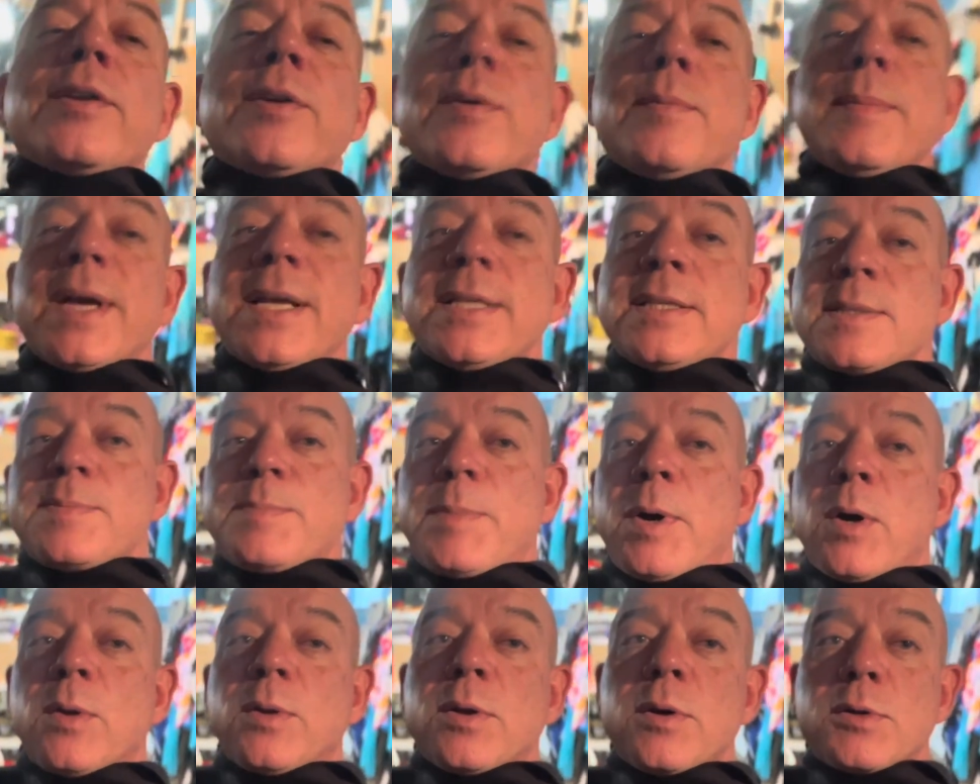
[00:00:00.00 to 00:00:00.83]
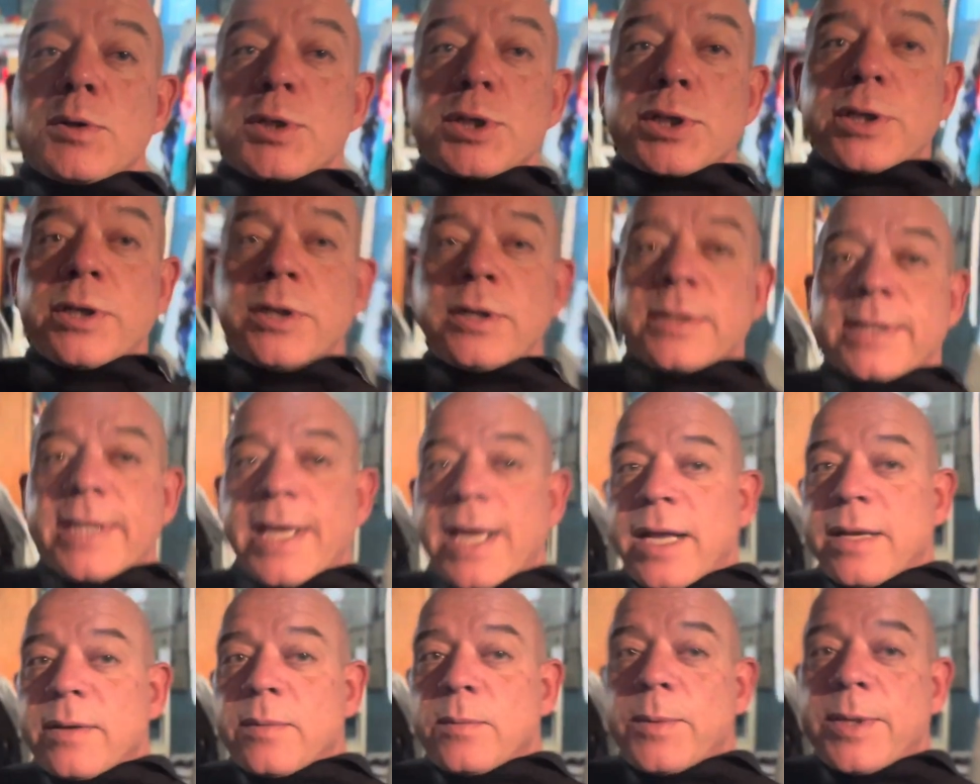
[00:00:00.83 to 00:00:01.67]
men's polo shirt
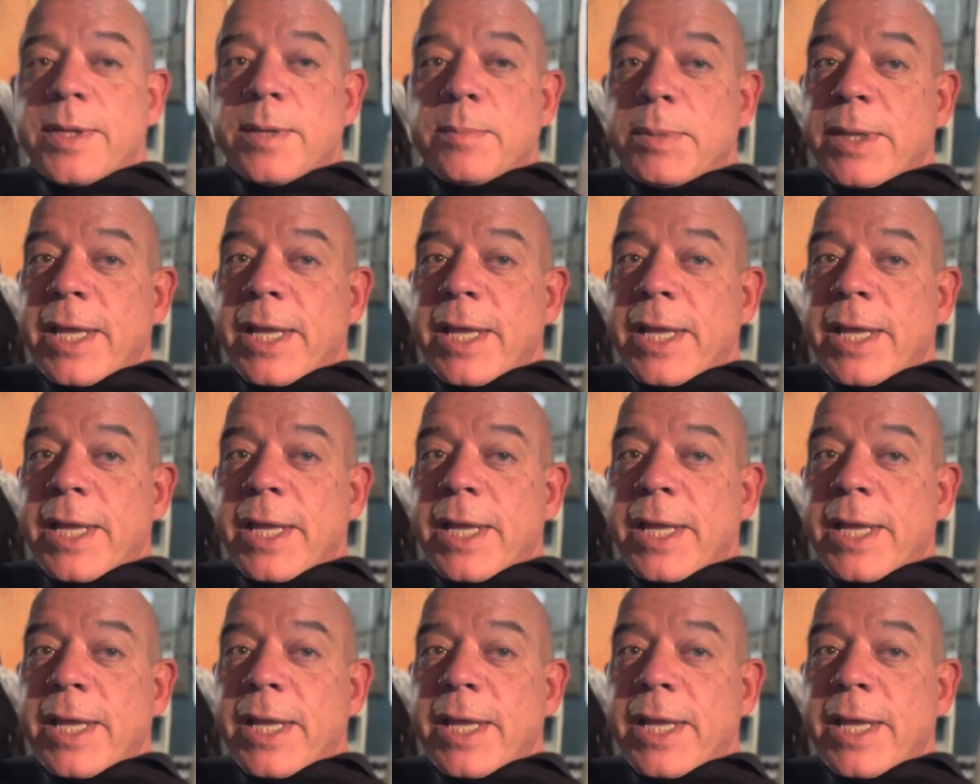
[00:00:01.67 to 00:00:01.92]
that with a